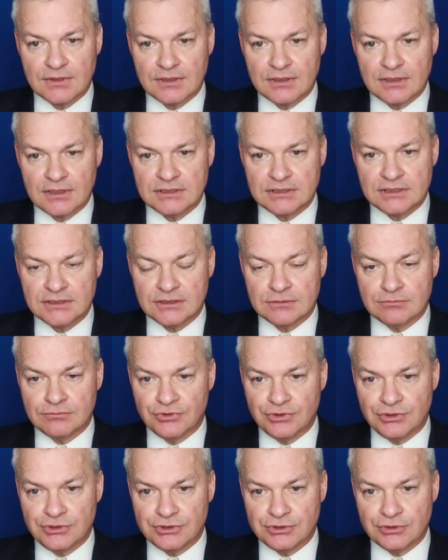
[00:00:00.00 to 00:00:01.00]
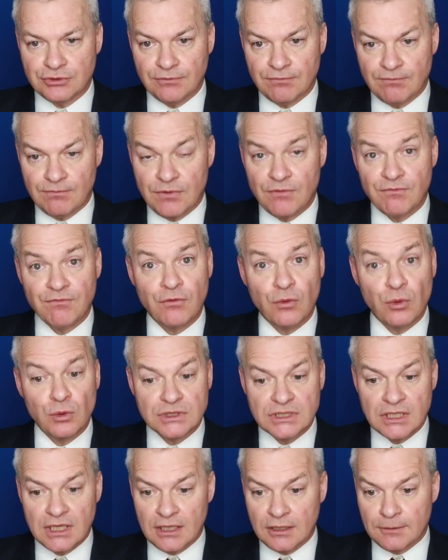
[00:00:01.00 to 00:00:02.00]
This is a brutal
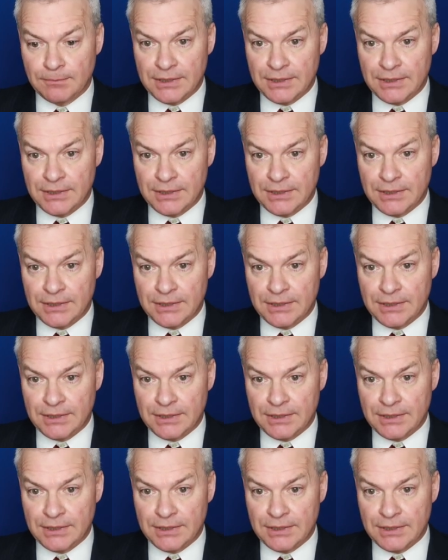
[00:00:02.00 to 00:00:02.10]
four-tile